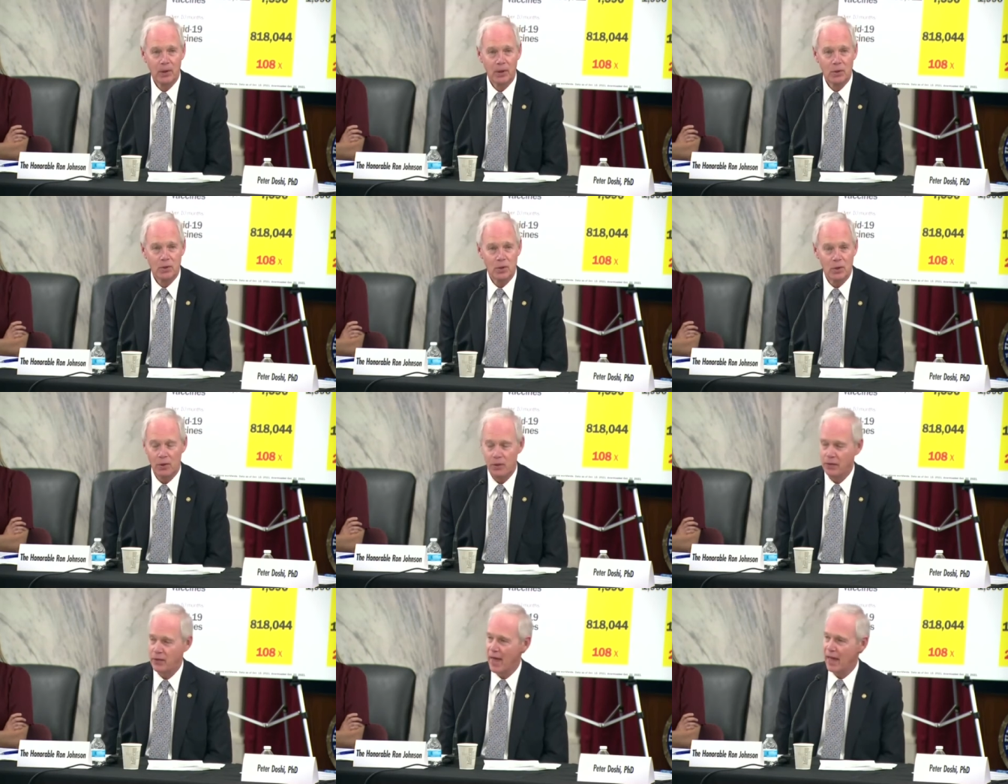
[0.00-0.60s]

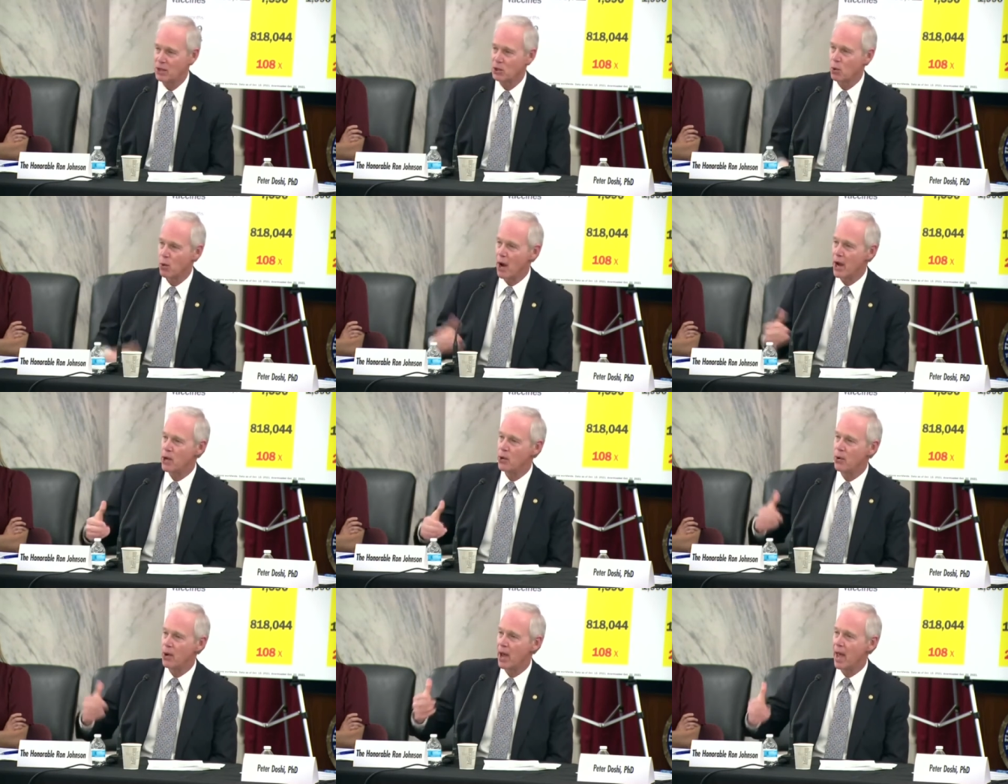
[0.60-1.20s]
So that's why
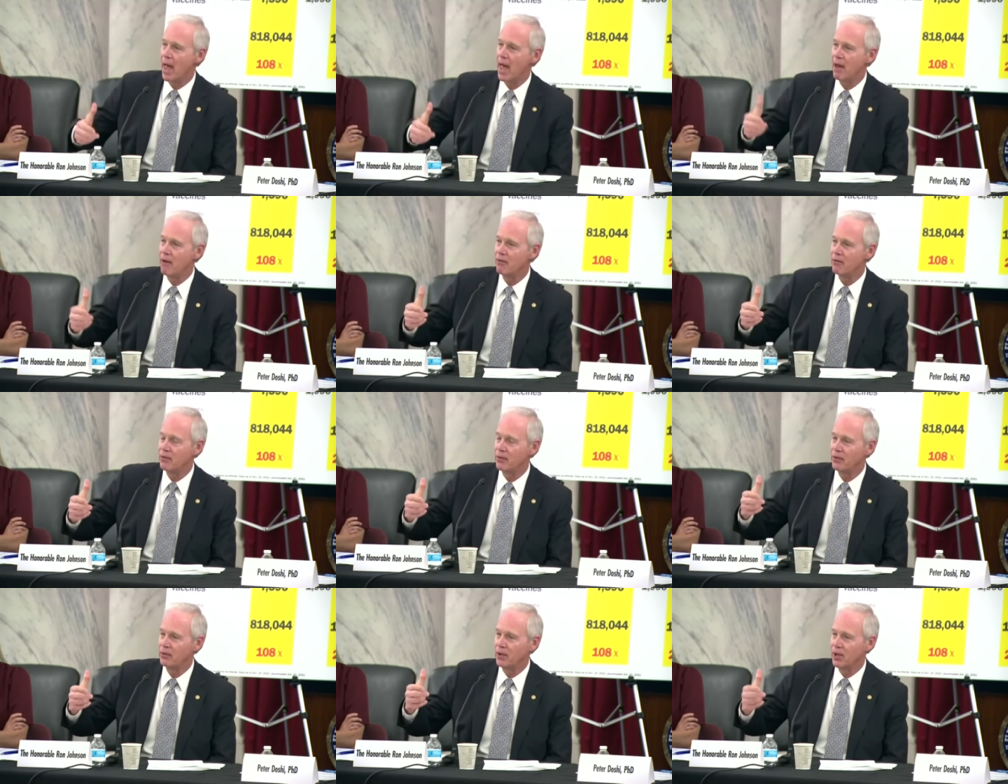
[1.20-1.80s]
you
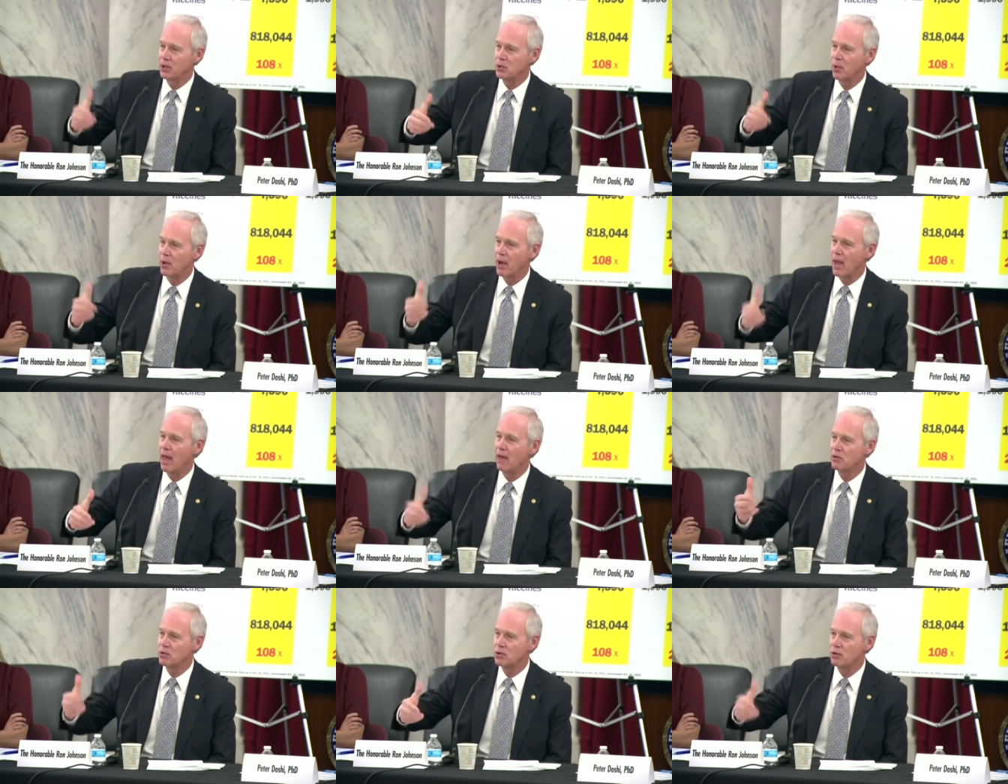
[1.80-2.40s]
have
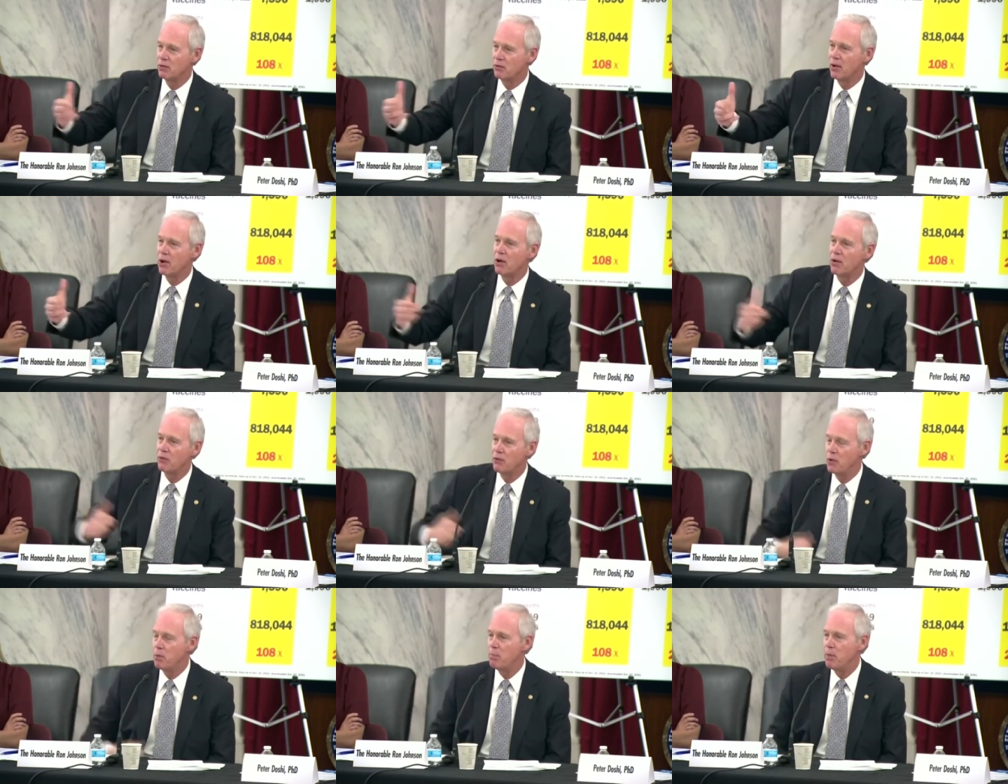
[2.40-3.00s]
so very
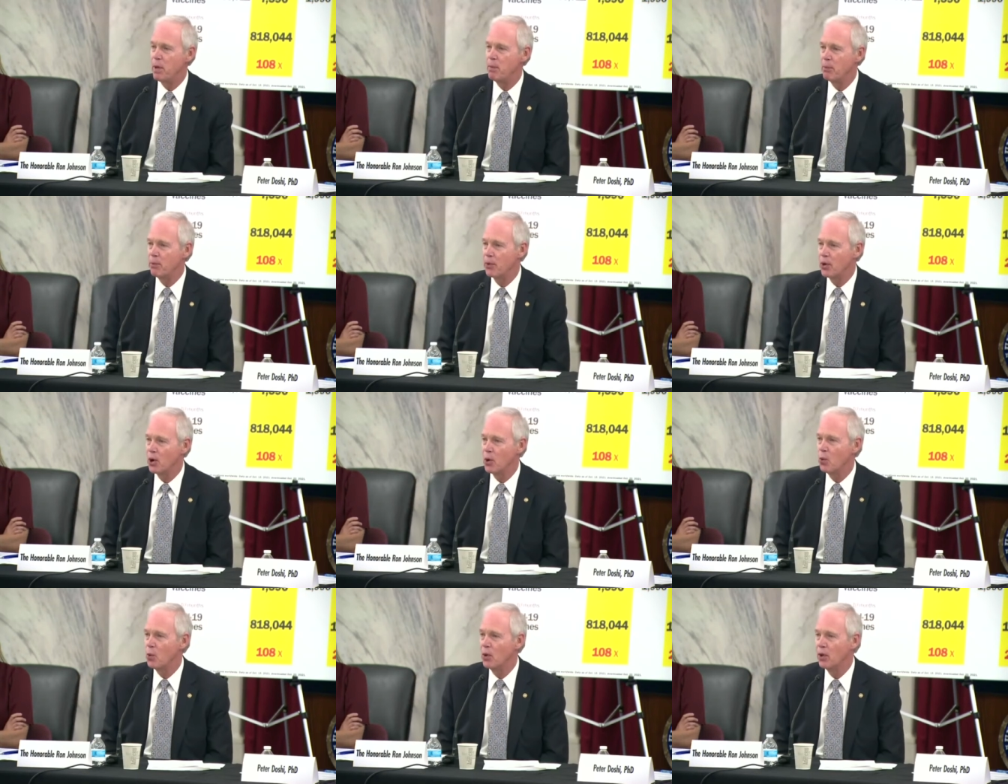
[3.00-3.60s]
few people
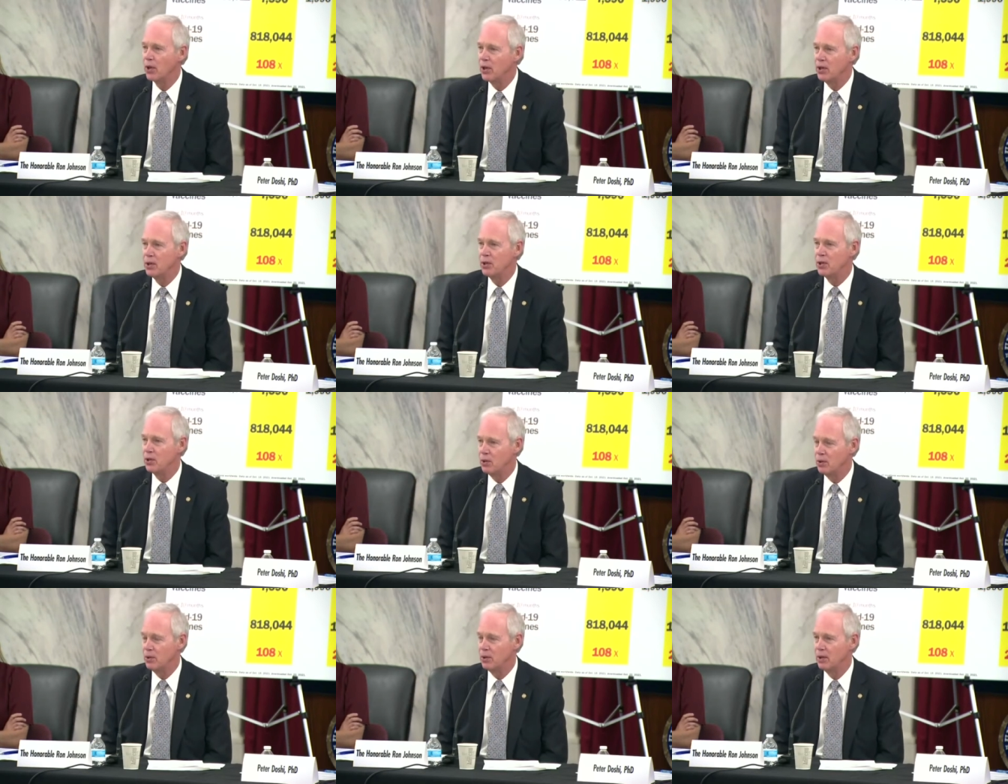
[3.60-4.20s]
that are willing
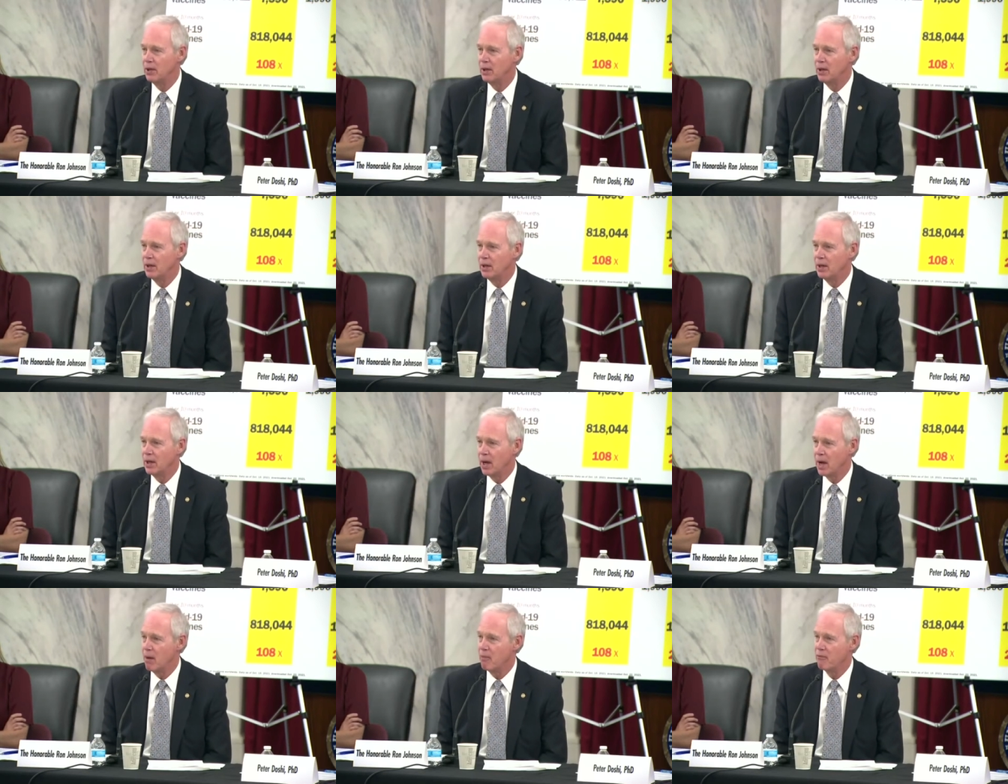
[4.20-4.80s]
to
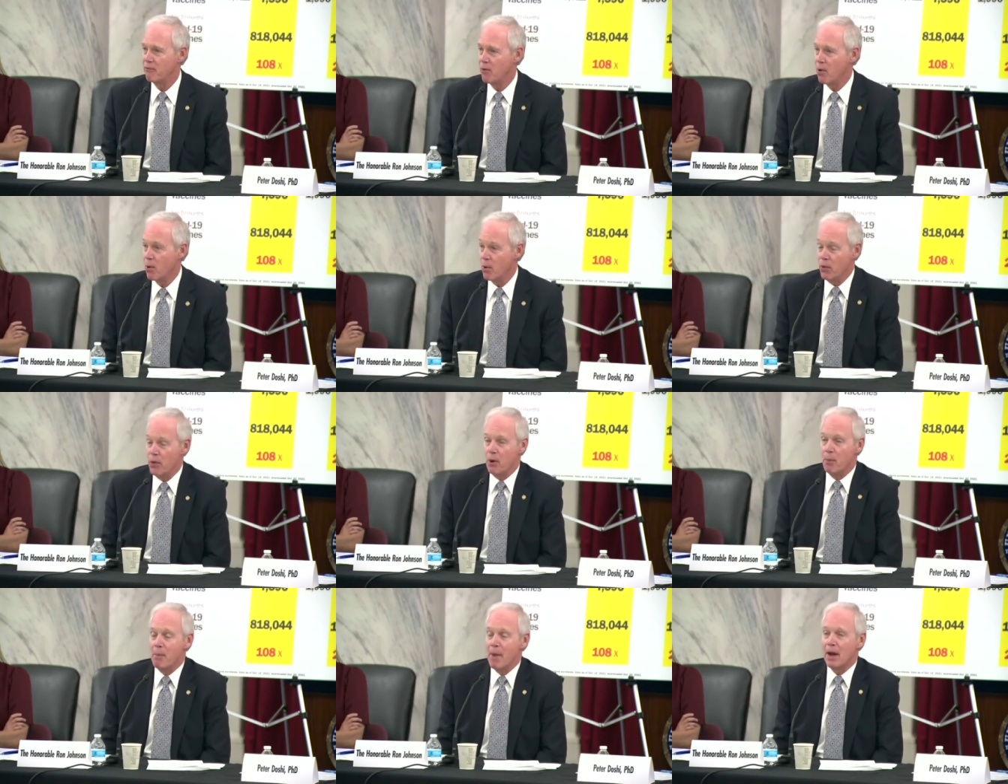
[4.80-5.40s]
come
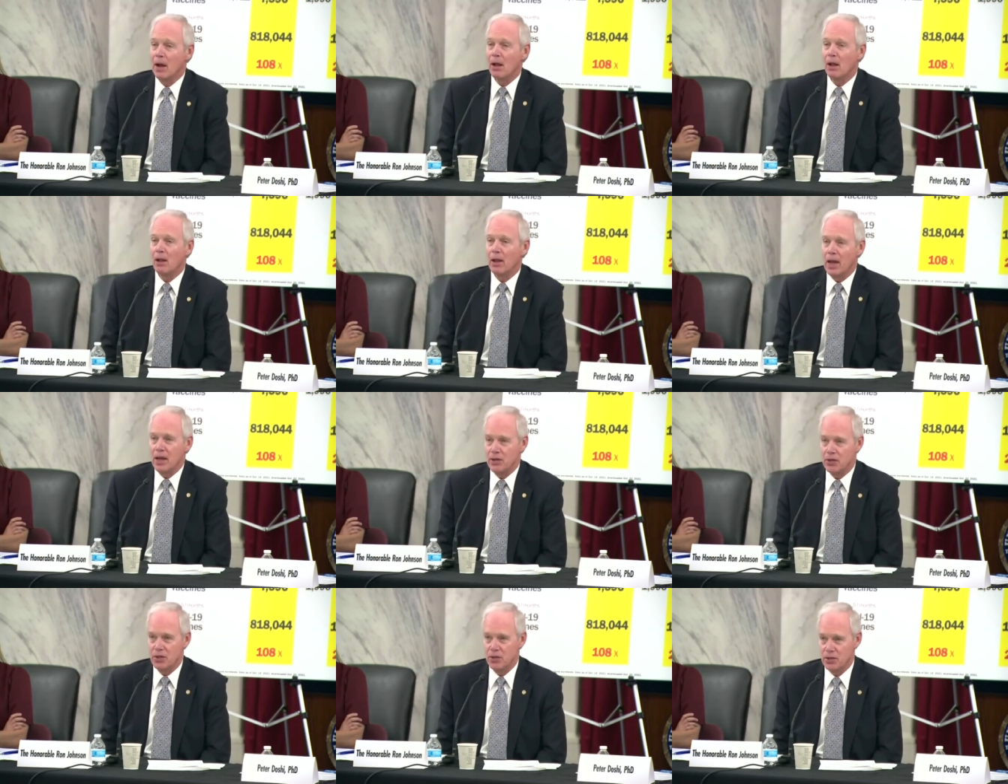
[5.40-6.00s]
forward. Their medical
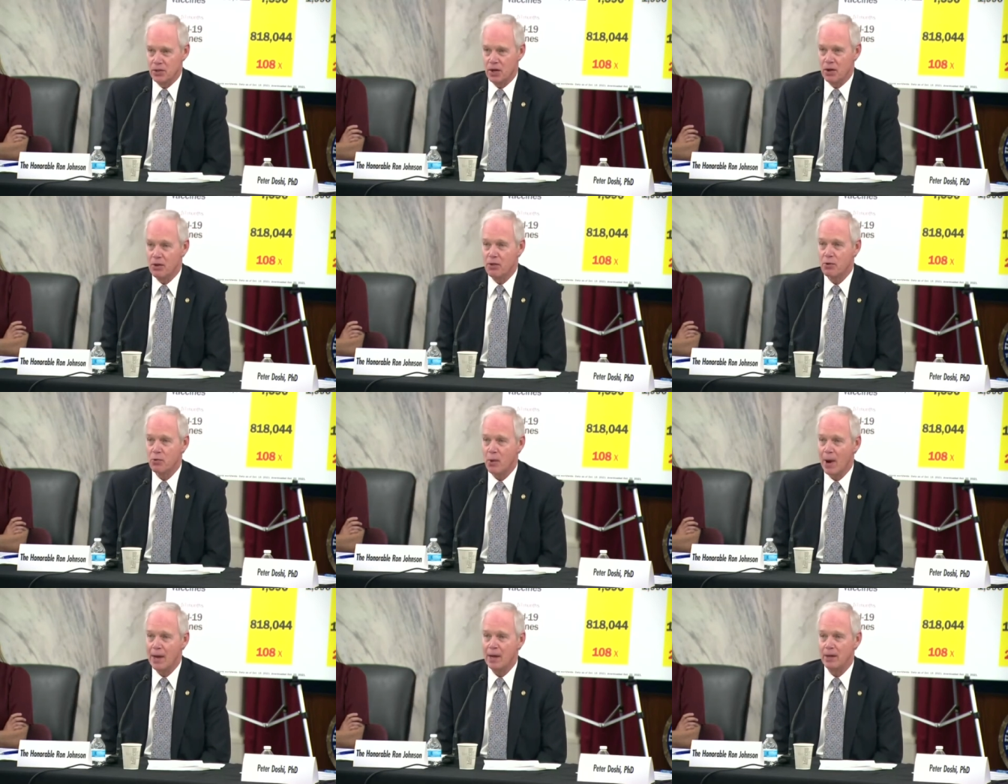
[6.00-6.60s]
licenses are
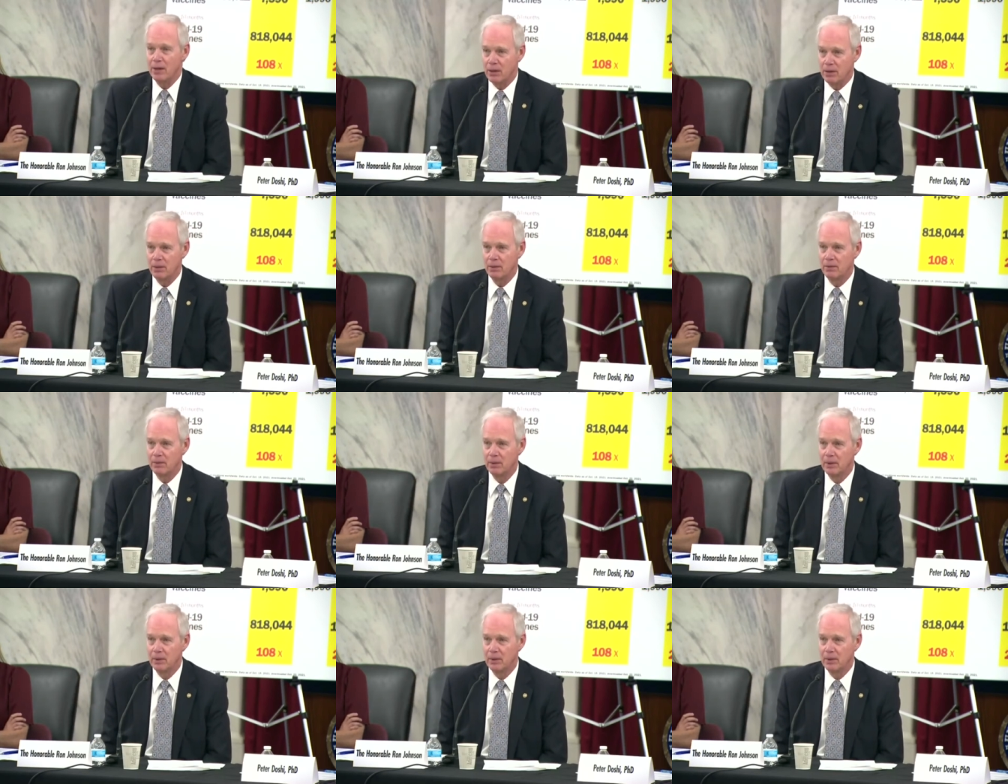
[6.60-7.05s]
threatened.